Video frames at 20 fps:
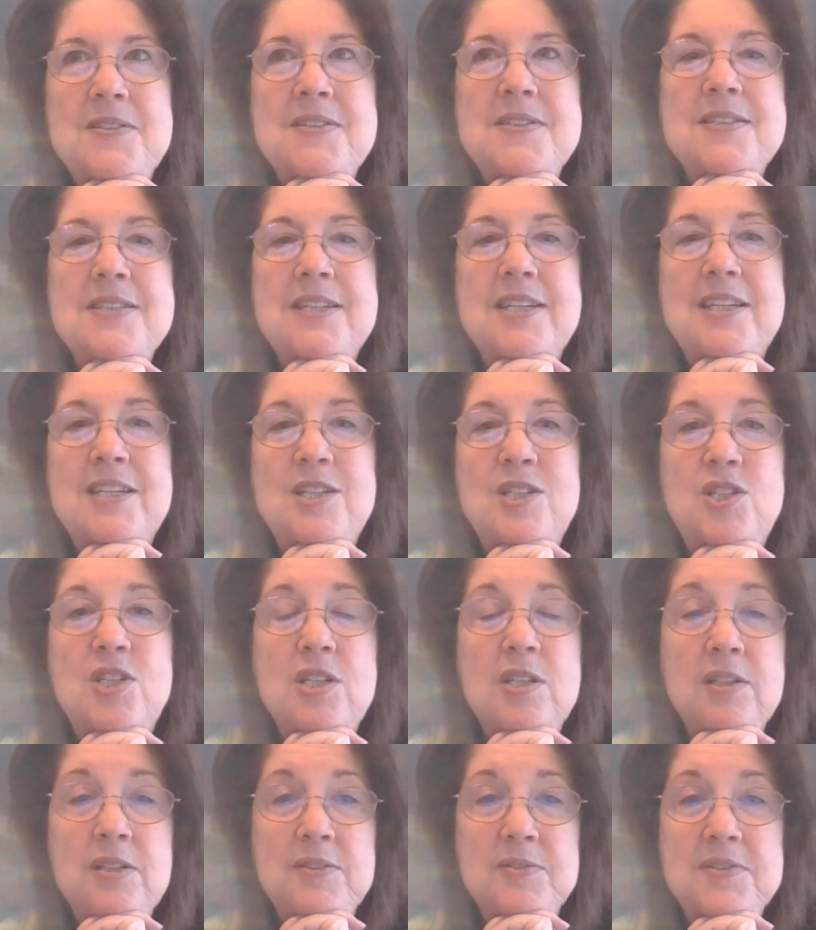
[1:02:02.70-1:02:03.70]
let's see, she
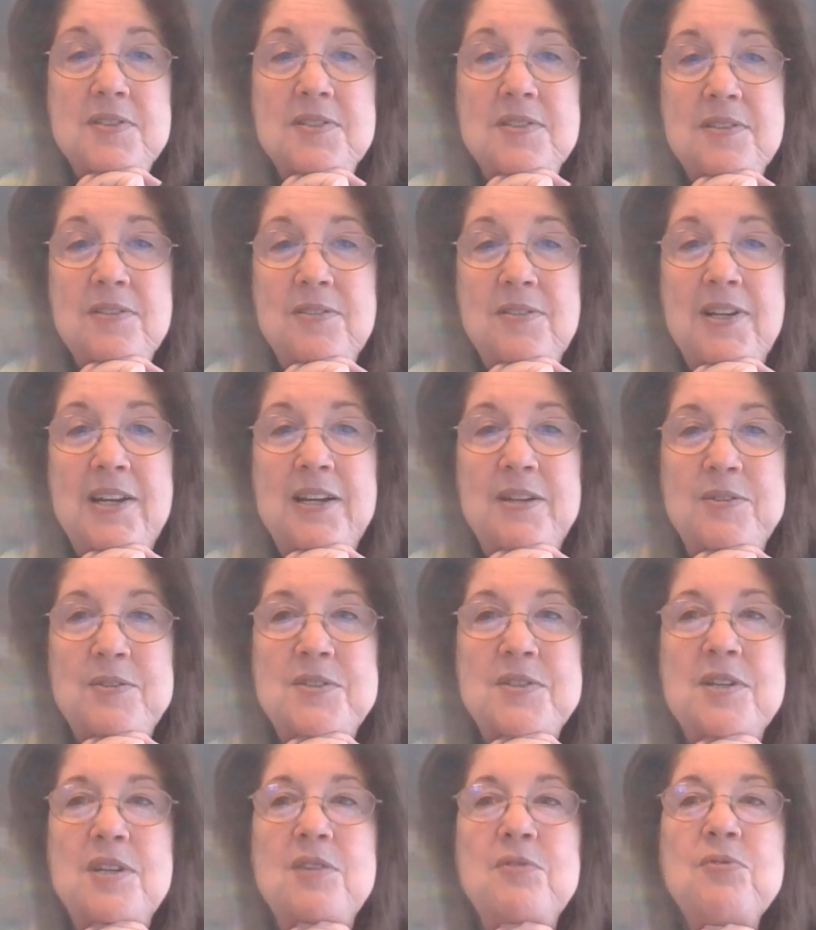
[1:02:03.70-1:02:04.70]
closes on her
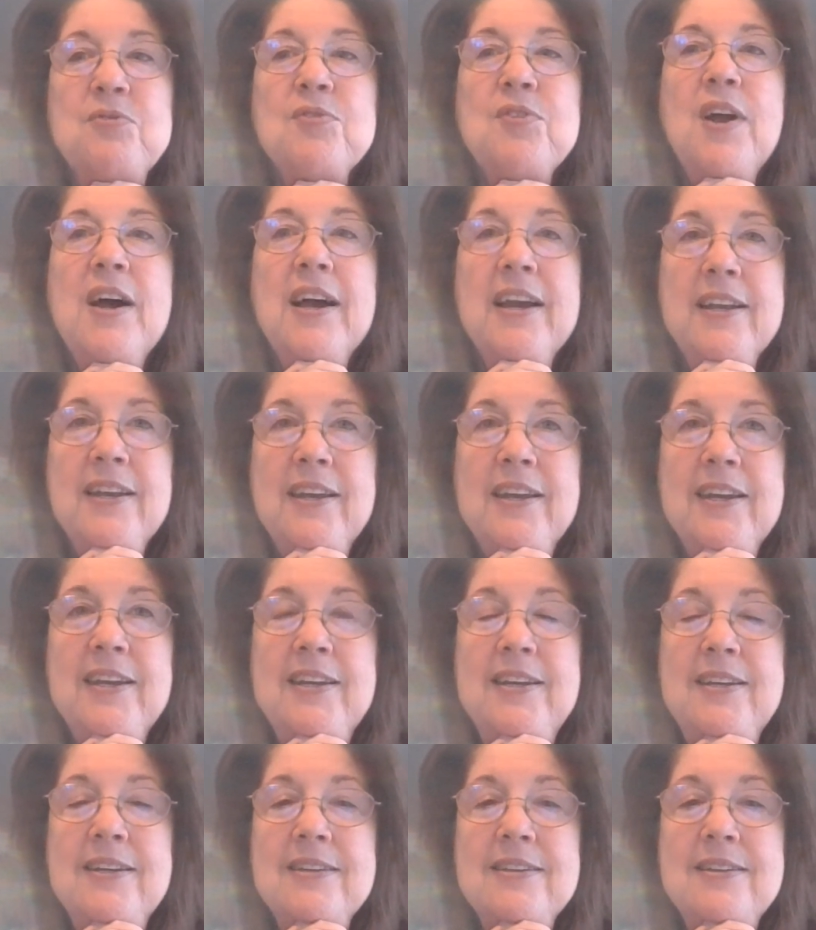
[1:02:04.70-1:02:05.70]
house on
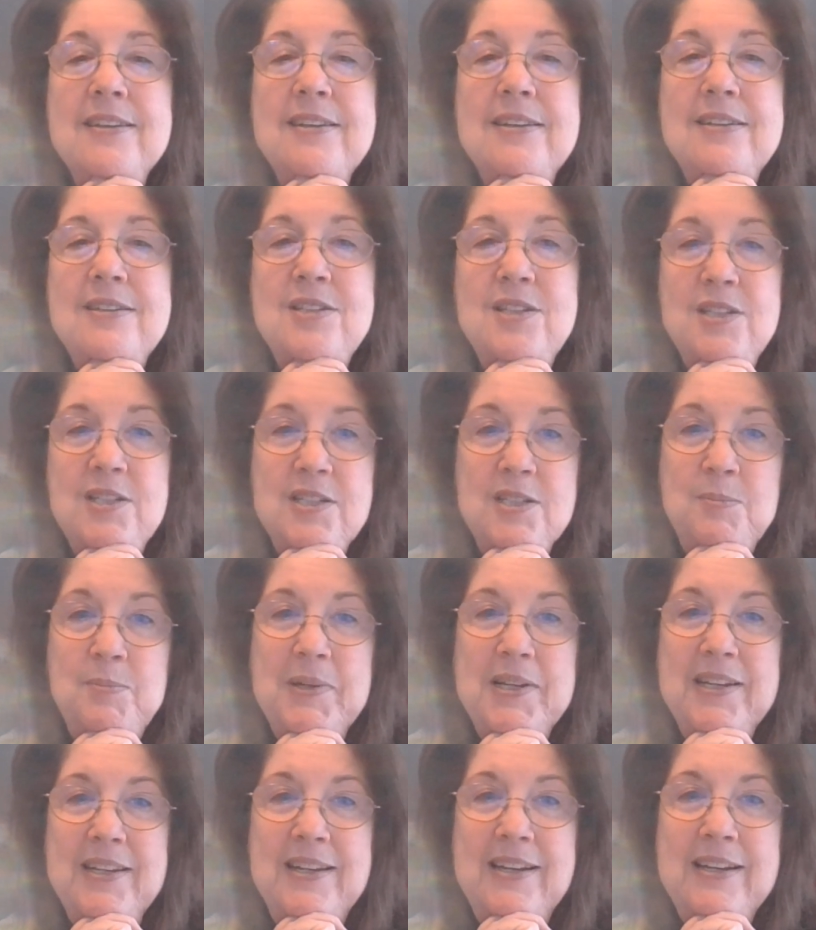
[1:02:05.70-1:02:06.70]
Friday. She did
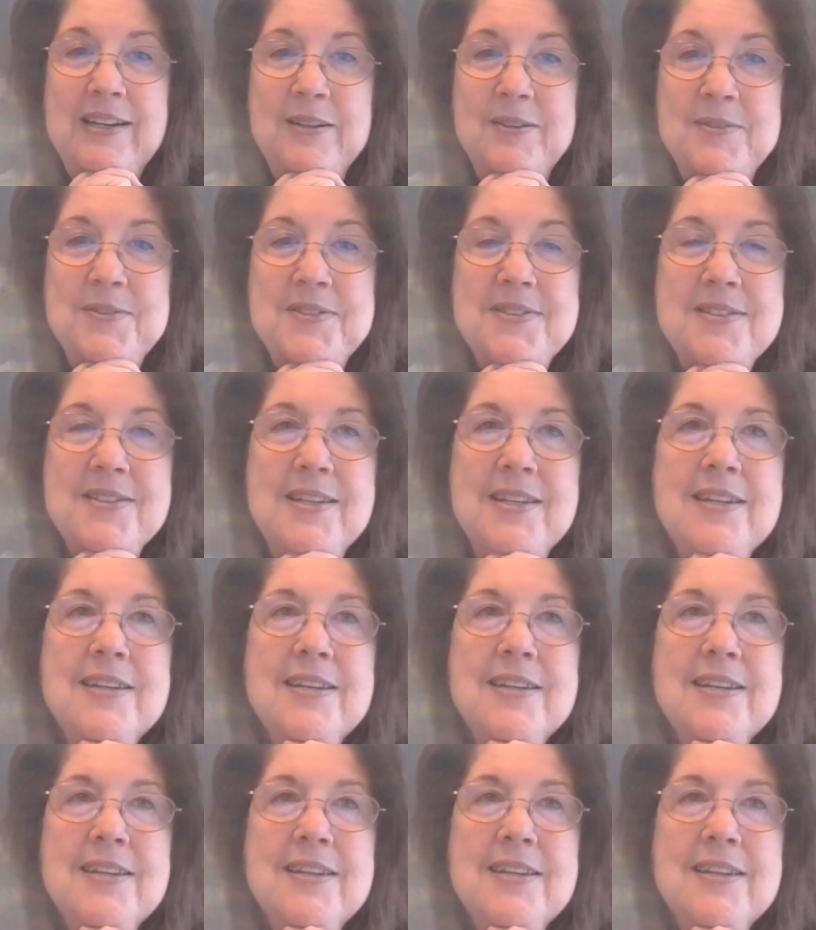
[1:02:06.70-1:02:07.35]
buy a house.